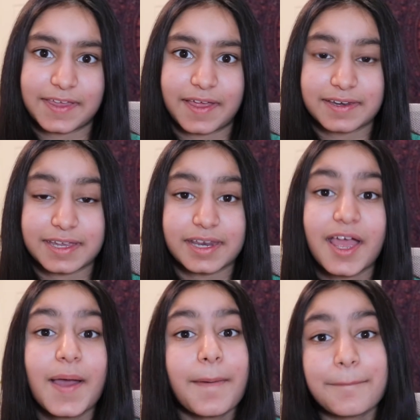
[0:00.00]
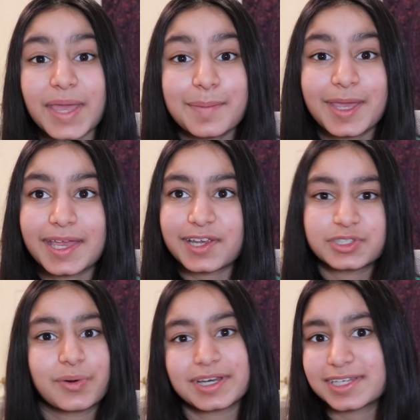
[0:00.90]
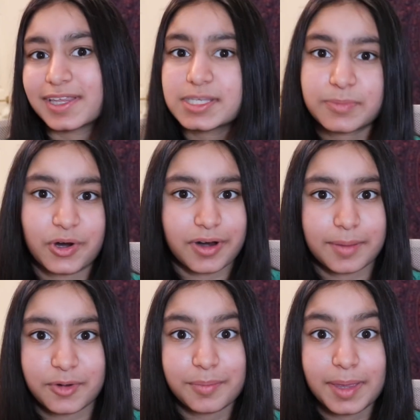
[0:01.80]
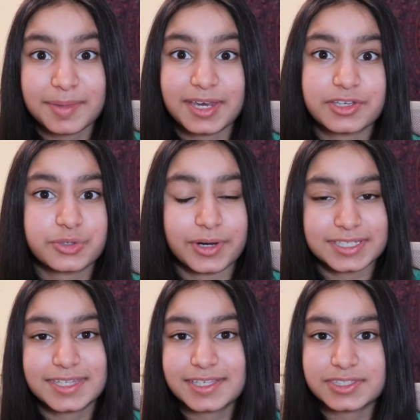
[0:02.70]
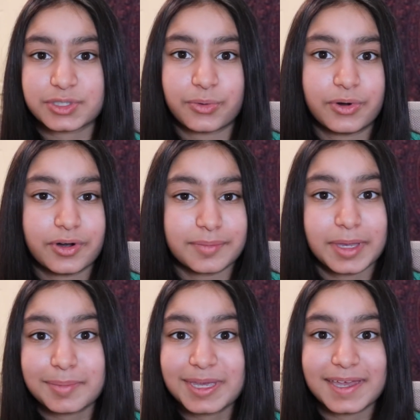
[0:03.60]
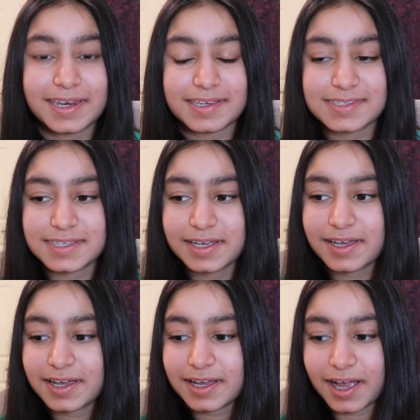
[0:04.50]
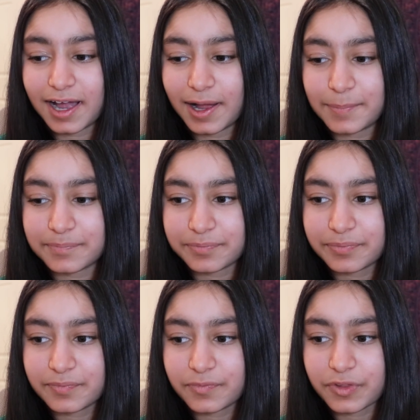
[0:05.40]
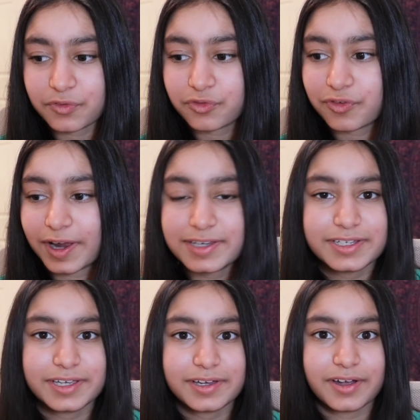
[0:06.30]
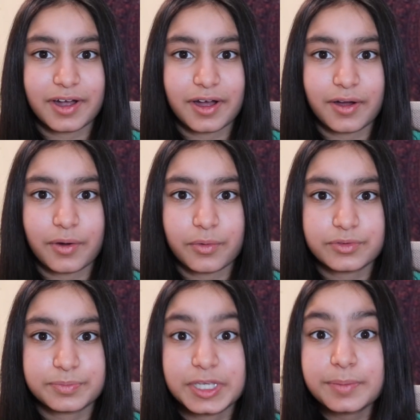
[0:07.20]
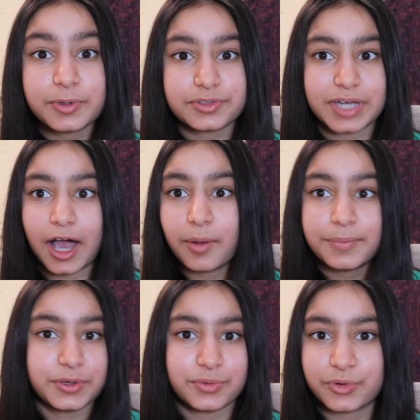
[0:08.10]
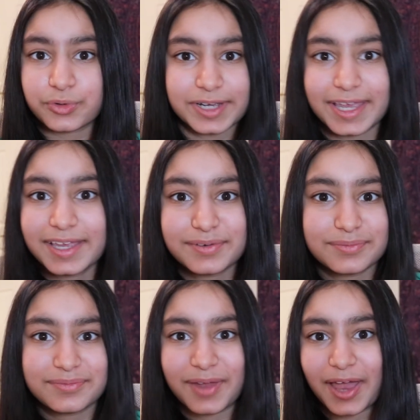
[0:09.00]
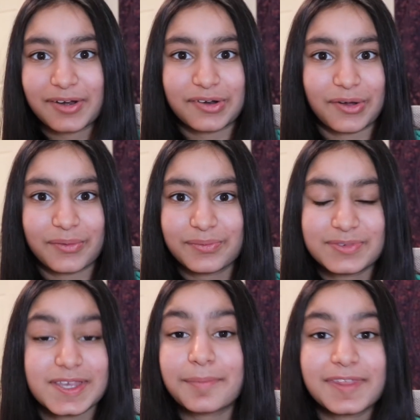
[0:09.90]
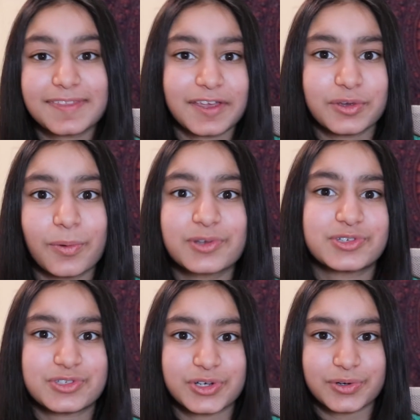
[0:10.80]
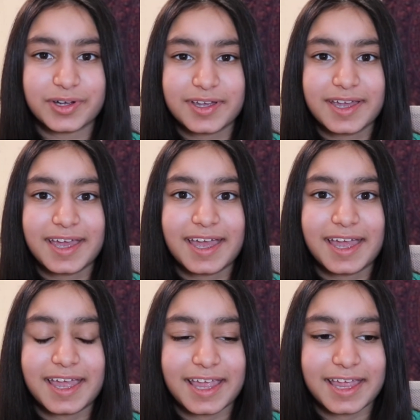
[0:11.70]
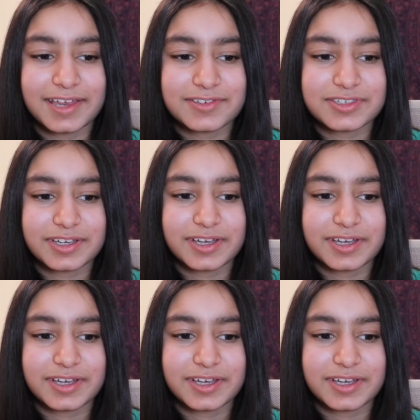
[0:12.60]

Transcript: that need? Maybe it is going to this program, or maybe it is going to this school, or maybe it is finding people to help you create, I don't know, something that you want to do. And